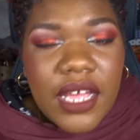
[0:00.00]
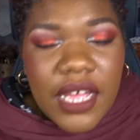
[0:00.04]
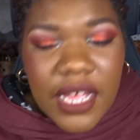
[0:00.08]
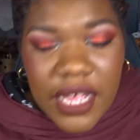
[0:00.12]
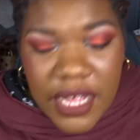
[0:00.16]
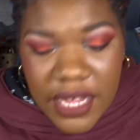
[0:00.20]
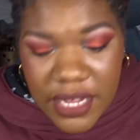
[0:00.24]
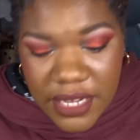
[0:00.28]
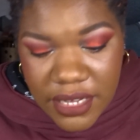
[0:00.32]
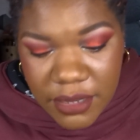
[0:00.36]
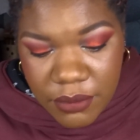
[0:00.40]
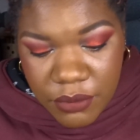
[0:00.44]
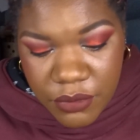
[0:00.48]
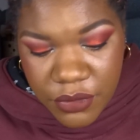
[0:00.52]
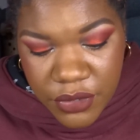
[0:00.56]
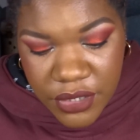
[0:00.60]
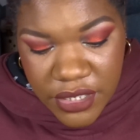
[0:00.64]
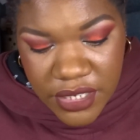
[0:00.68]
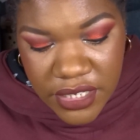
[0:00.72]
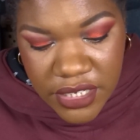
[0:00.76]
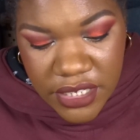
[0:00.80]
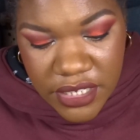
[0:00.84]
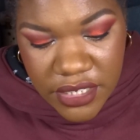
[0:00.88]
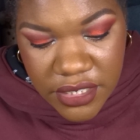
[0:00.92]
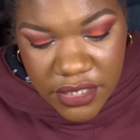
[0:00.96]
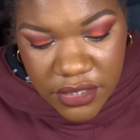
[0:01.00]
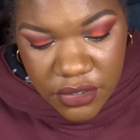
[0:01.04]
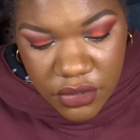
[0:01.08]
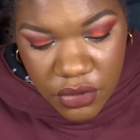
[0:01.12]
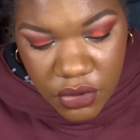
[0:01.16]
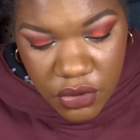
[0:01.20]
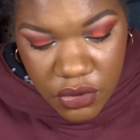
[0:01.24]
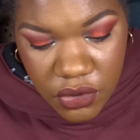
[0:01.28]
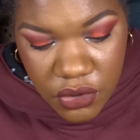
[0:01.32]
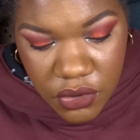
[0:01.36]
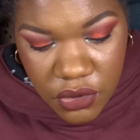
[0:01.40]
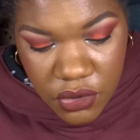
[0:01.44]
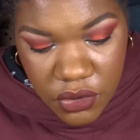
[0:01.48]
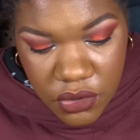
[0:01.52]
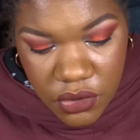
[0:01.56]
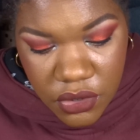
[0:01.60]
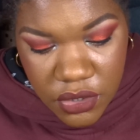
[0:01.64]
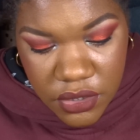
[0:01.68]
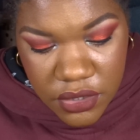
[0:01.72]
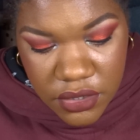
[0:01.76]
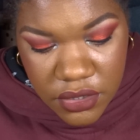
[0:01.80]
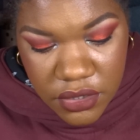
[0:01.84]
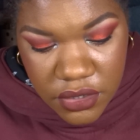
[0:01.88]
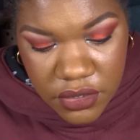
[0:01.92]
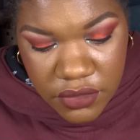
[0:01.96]
I am working
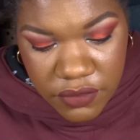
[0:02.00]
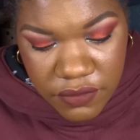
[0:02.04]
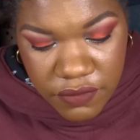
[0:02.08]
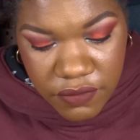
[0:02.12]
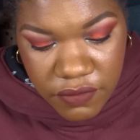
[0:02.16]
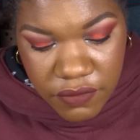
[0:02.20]
on